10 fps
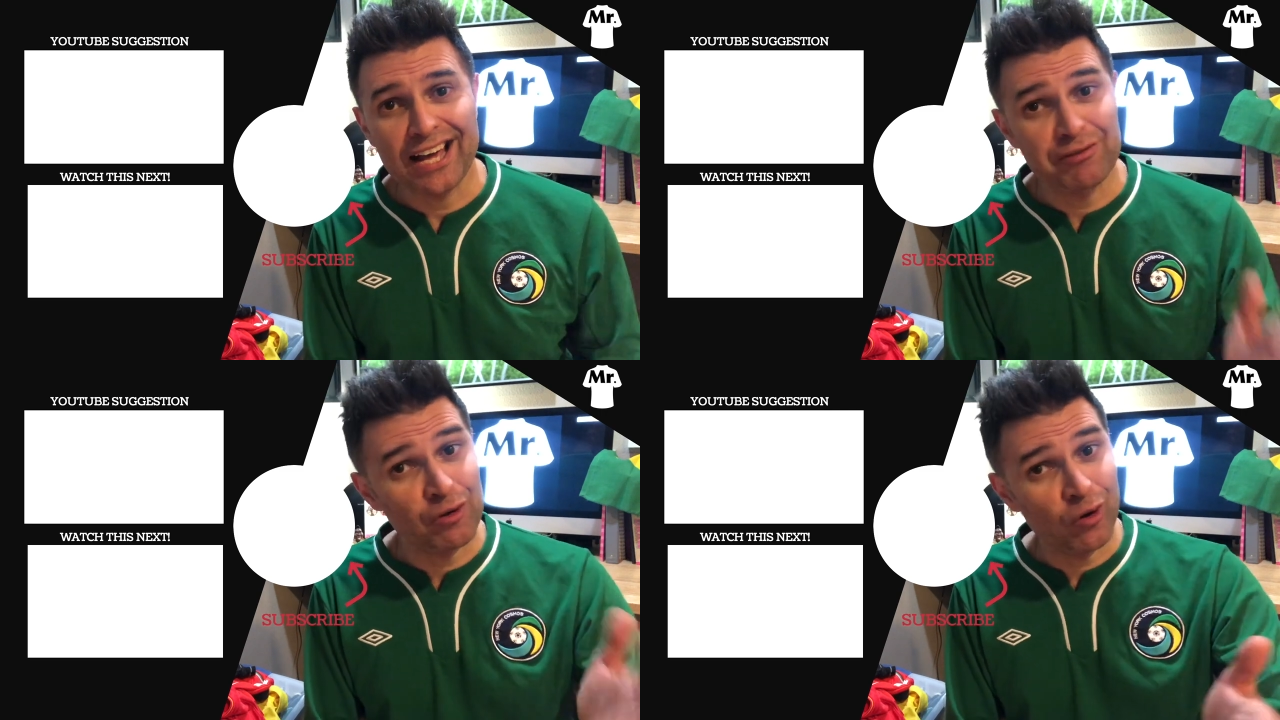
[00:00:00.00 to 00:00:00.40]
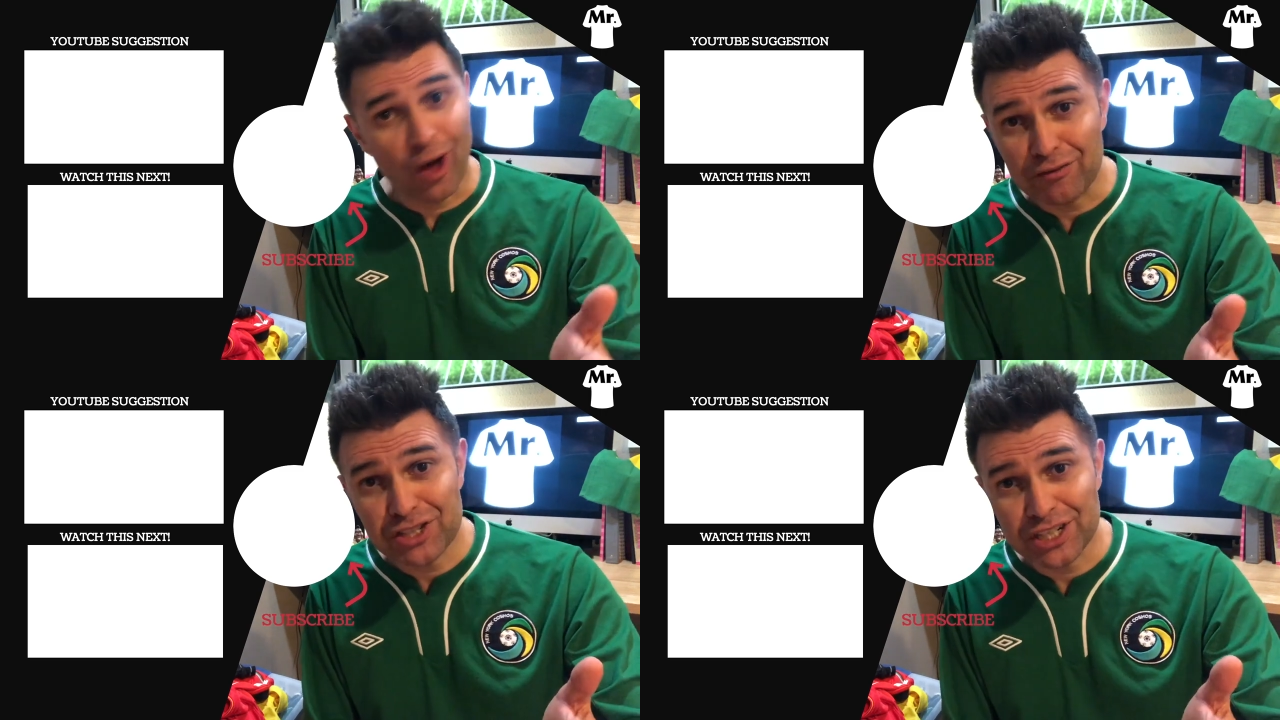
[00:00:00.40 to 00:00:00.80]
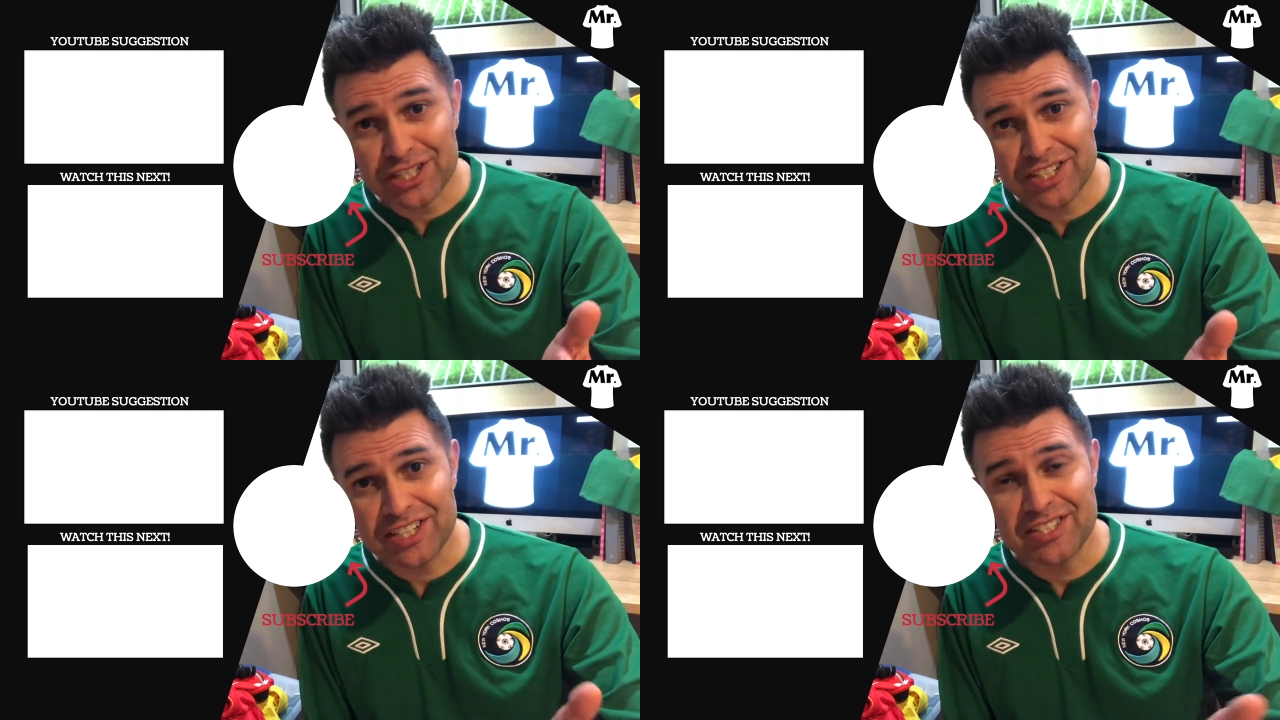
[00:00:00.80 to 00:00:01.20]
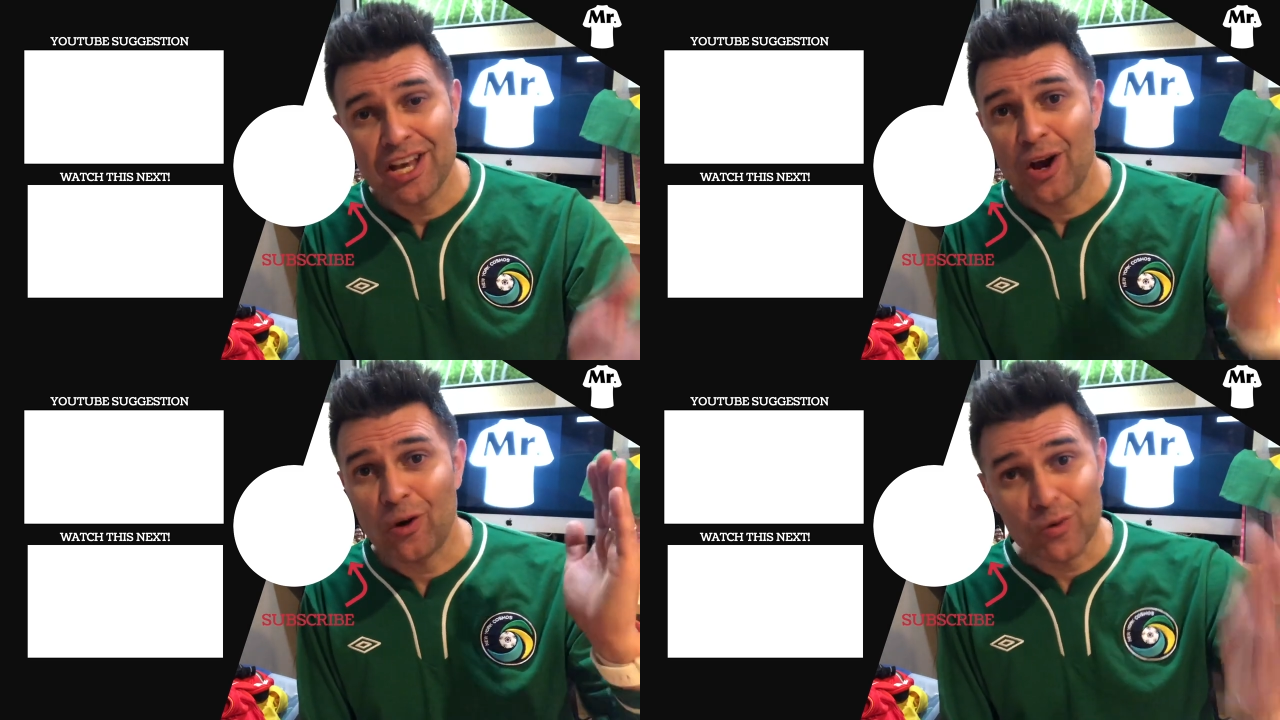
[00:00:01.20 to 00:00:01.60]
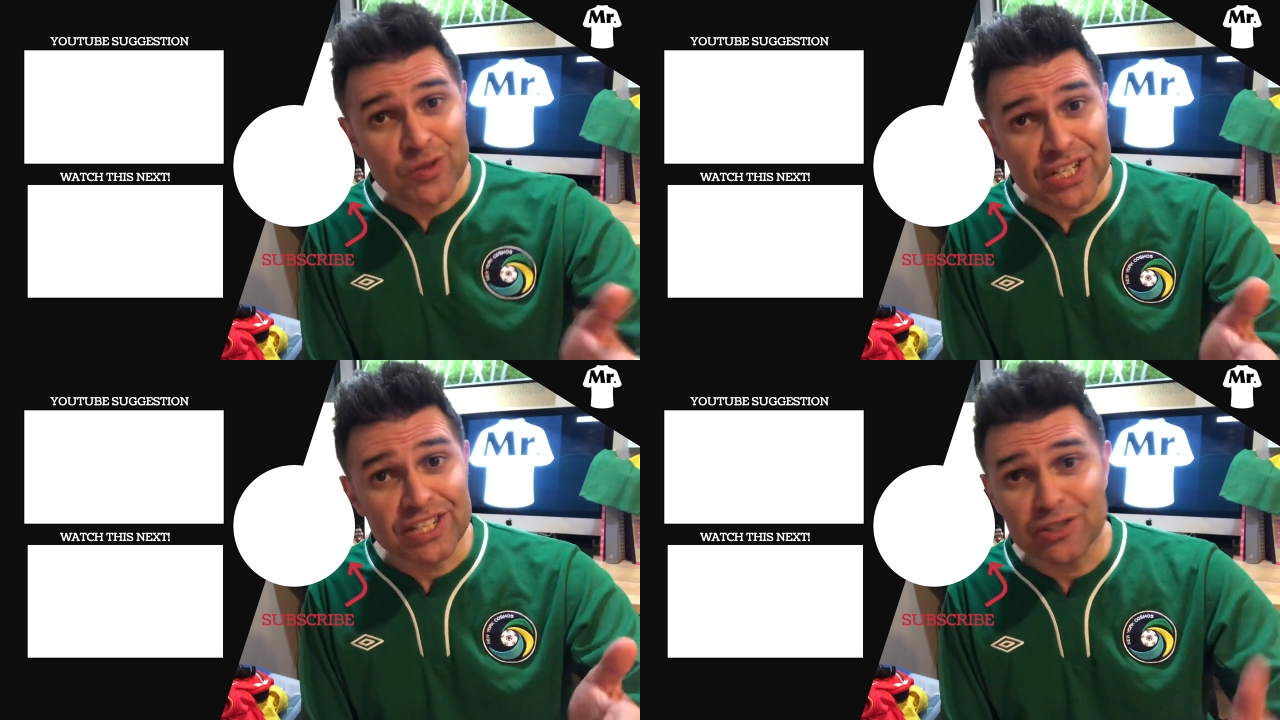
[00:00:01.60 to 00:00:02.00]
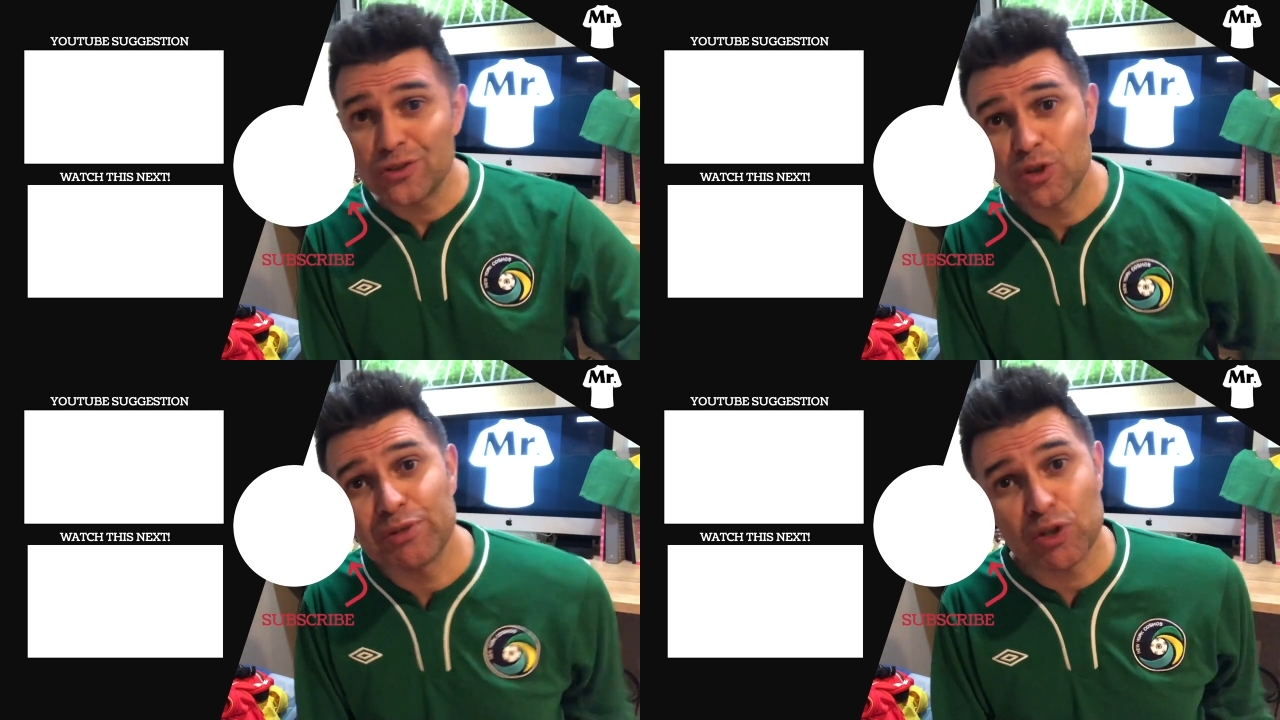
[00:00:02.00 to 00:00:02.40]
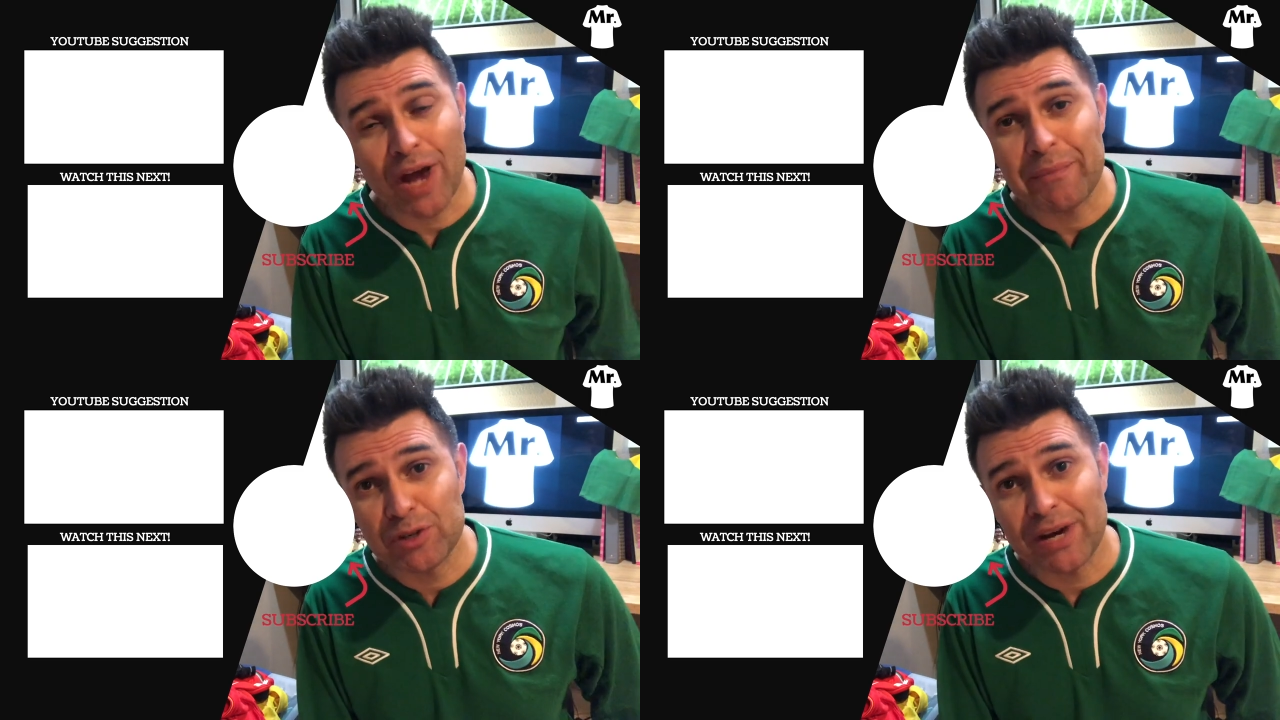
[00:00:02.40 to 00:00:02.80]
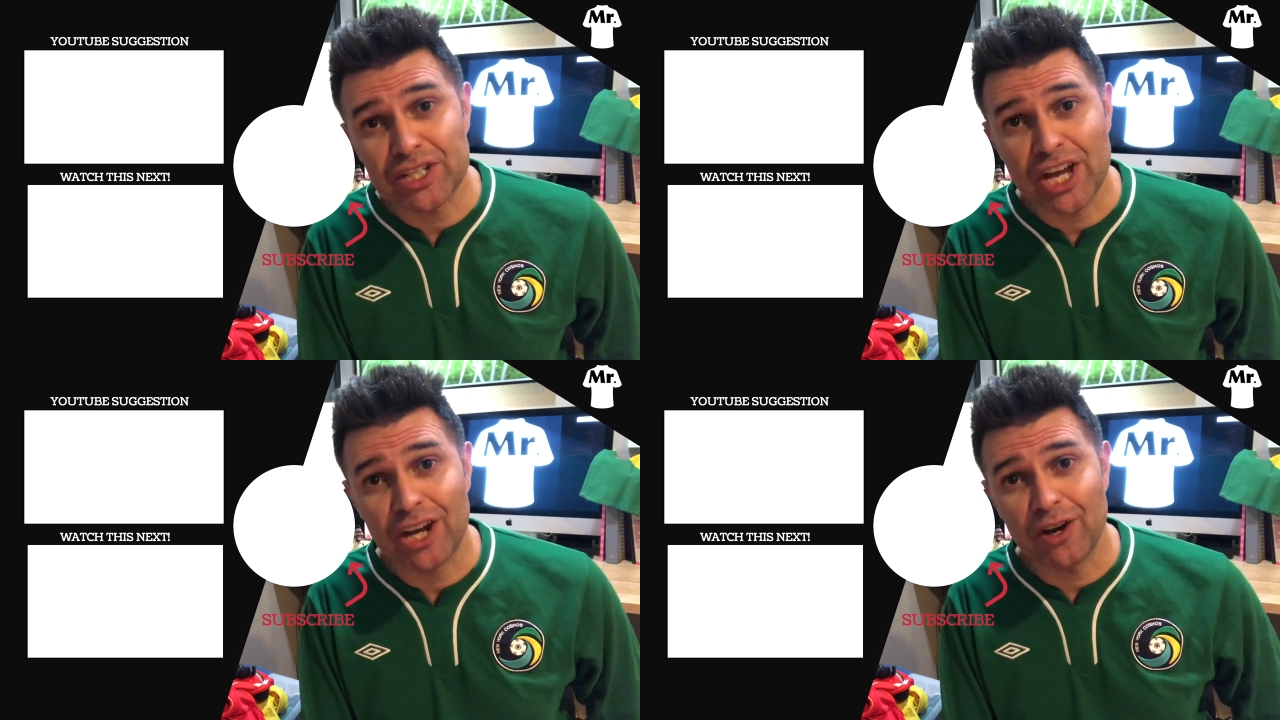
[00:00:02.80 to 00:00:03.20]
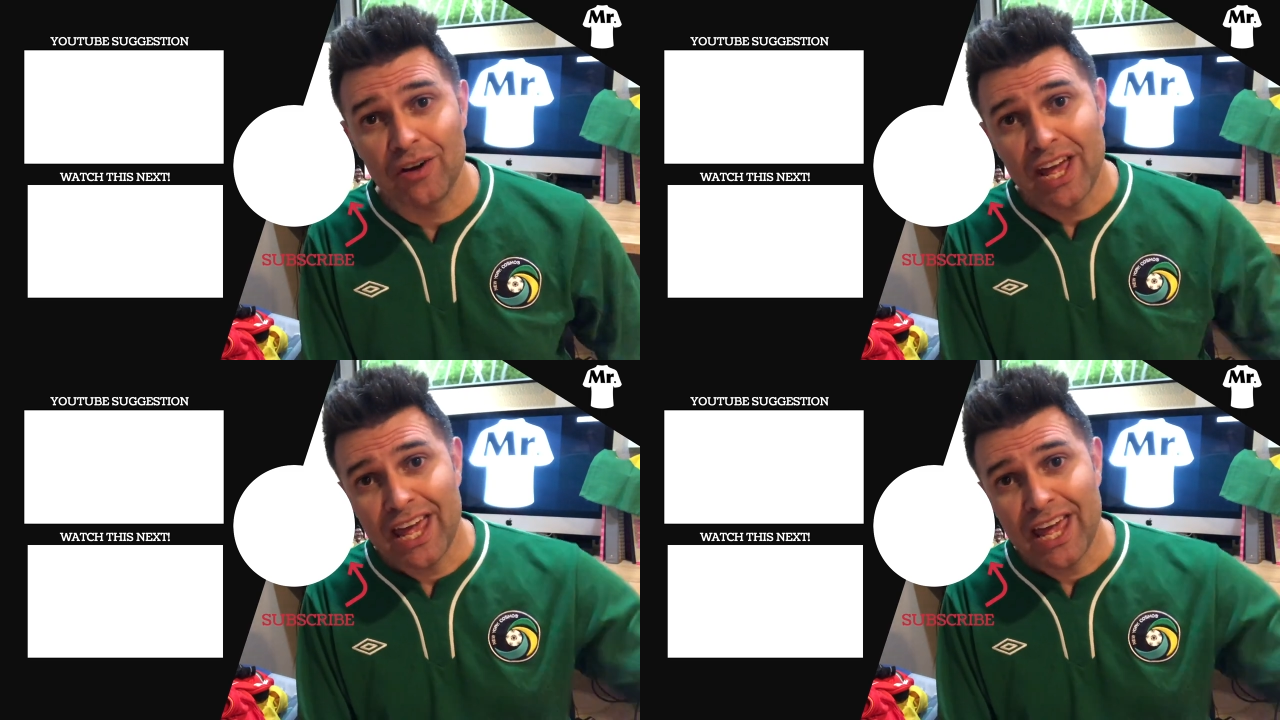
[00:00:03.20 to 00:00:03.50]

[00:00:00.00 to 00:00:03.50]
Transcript: If you love jerseys, consider to subscribe to my channel,